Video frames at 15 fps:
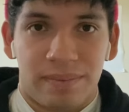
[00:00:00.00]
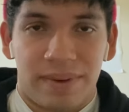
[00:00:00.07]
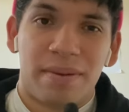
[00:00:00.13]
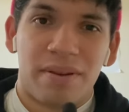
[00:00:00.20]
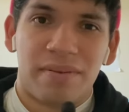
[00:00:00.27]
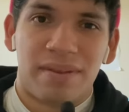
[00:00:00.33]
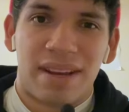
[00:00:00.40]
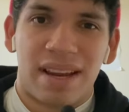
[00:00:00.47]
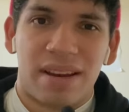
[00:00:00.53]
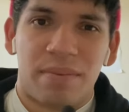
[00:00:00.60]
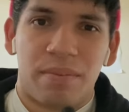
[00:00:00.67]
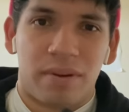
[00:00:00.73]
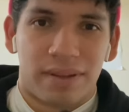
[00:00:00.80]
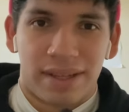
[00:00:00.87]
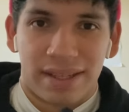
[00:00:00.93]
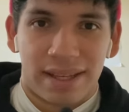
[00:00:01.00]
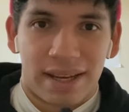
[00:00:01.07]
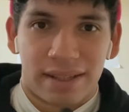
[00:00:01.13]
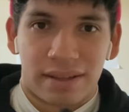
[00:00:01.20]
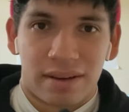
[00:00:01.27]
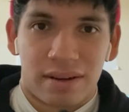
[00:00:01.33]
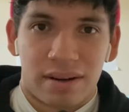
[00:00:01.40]
I'm no need a
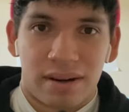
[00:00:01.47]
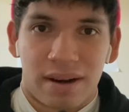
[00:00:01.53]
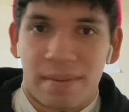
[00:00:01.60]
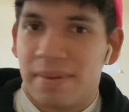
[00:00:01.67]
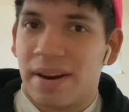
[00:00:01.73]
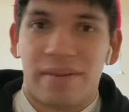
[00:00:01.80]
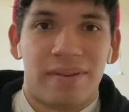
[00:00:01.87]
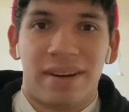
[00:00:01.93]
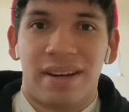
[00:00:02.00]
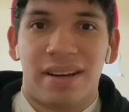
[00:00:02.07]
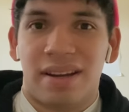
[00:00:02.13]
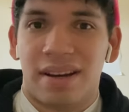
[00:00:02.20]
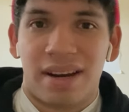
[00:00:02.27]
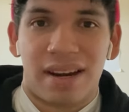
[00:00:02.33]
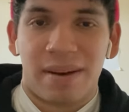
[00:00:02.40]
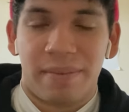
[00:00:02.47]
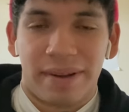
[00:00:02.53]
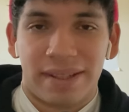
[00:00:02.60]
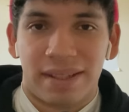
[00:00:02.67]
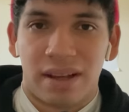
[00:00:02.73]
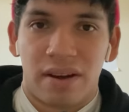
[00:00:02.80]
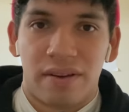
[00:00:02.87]
multitasker. I'm not really good at it
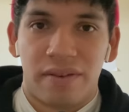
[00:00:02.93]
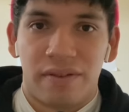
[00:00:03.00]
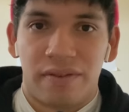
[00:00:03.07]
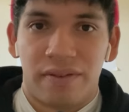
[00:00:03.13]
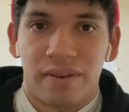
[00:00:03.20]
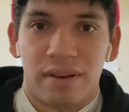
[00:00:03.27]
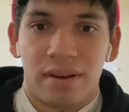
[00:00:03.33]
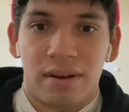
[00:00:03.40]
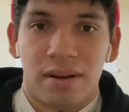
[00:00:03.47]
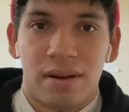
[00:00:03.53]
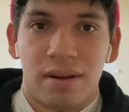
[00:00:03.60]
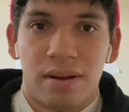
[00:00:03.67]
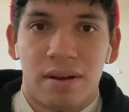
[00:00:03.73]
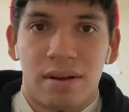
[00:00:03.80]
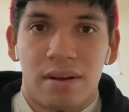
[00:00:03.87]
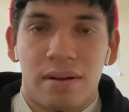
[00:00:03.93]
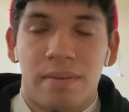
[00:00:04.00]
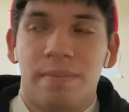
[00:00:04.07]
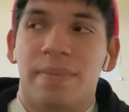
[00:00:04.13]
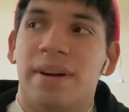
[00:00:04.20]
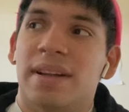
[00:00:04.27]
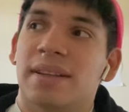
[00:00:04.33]
myself,
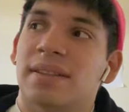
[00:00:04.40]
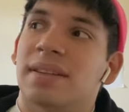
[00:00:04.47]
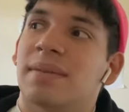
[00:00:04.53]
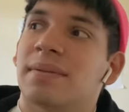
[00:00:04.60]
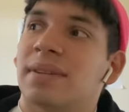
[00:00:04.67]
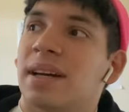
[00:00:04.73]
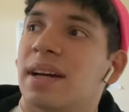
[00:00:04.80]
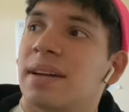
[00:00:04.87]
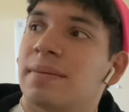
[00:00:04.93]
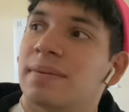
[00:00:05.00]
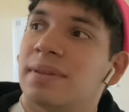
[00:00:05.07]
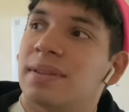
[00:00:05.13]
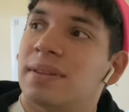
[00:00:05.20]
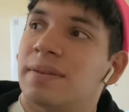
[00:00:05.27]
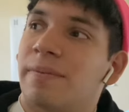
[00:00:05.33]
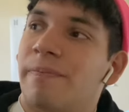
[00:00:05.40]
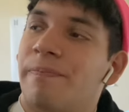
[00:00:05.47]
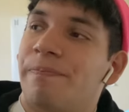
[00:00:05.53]
but sometimes